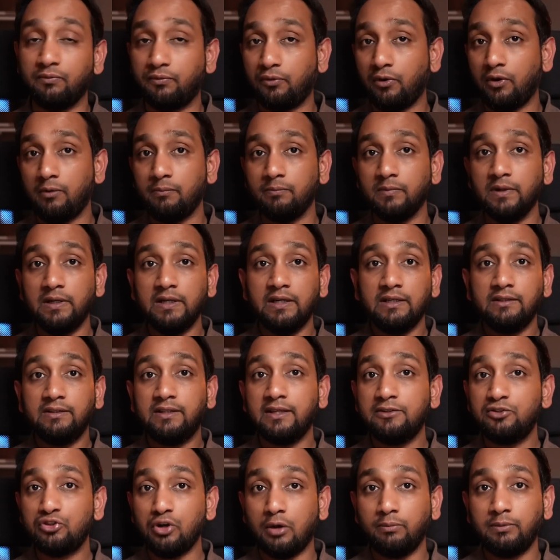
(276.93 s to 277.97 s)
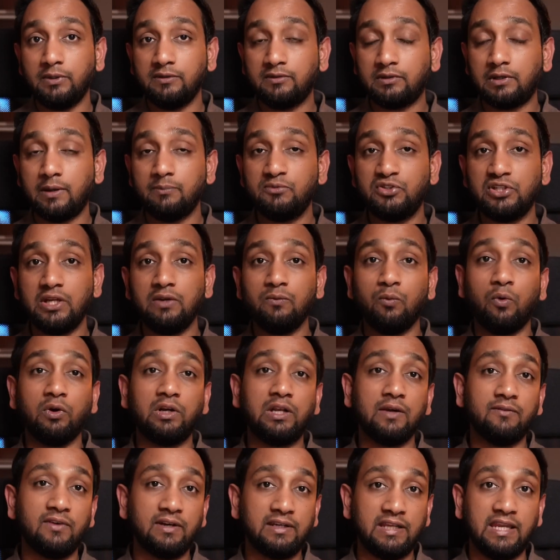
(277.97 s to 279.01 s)
From the job description,
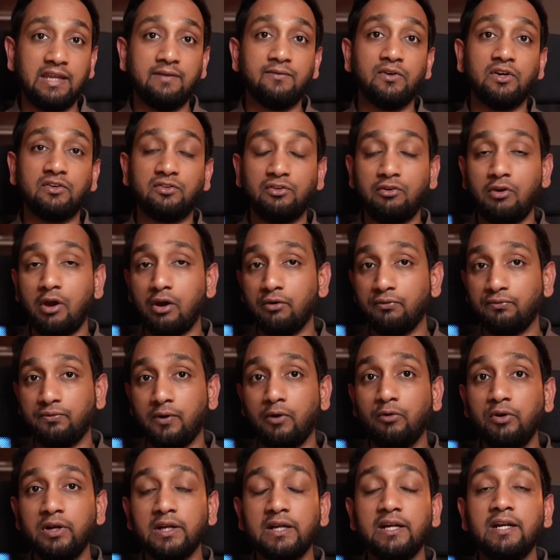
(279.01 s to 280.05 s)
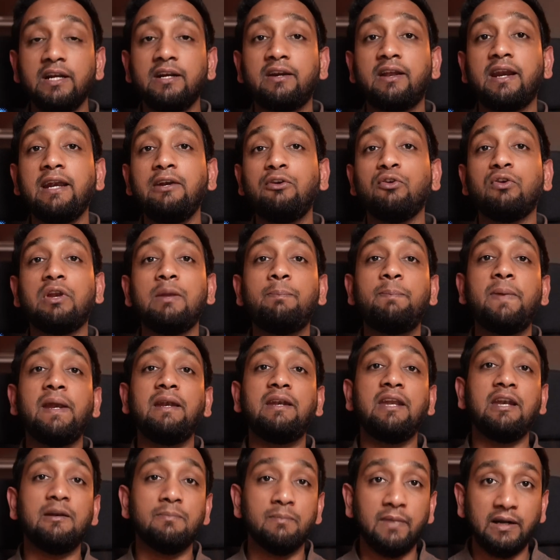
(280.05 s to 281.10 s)
whatever keywords you have found, try to
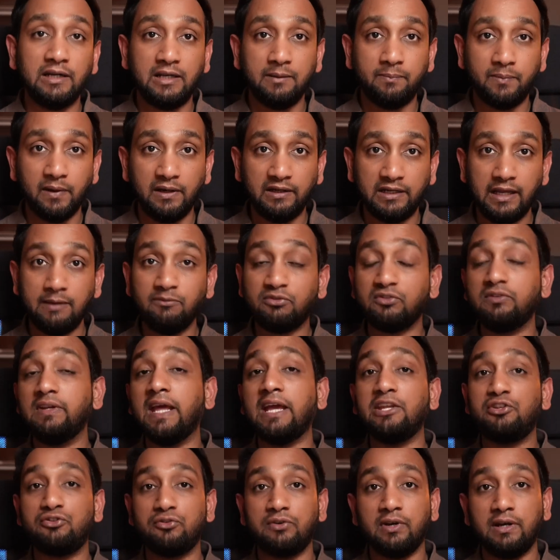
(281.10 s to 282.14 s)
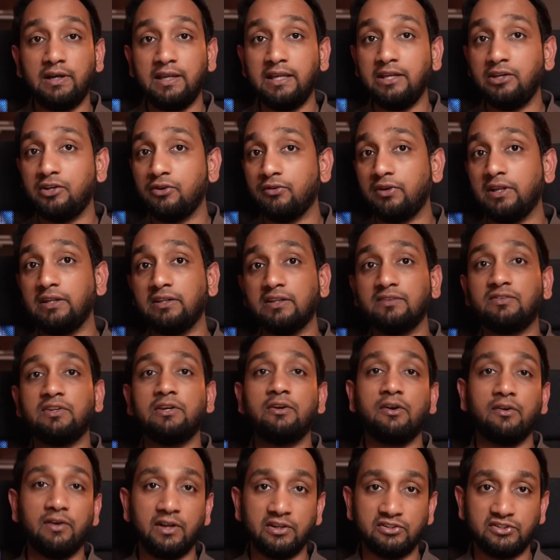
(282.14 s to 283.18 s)
repeat it multiple times naturally during this
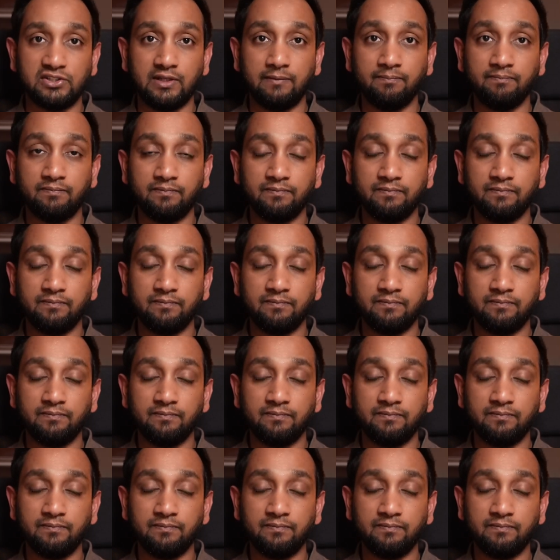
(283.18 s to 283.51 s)
introduction.